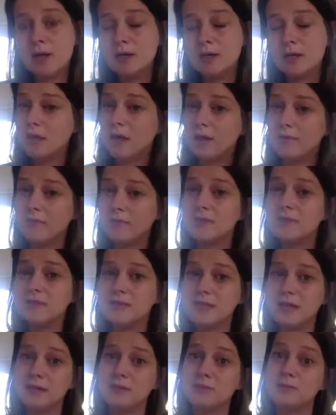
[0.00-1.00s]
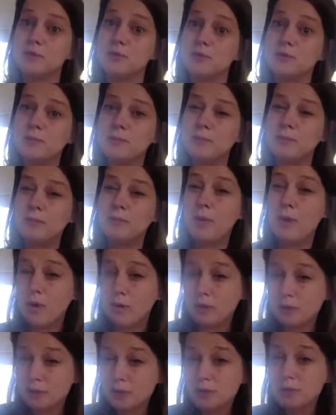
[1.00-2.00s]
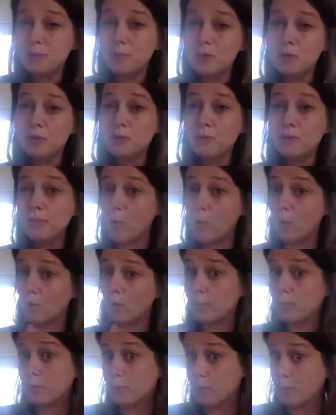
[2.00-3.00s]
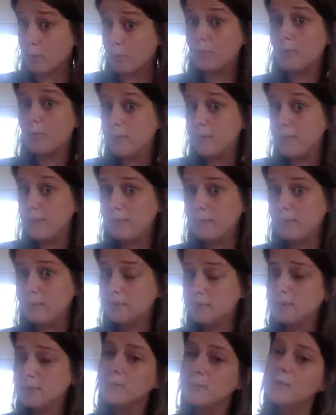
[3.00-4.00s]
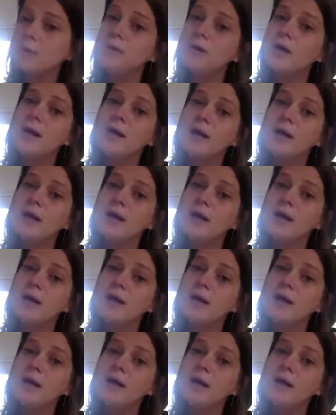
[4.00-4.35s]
to understand what's possible or probably possible,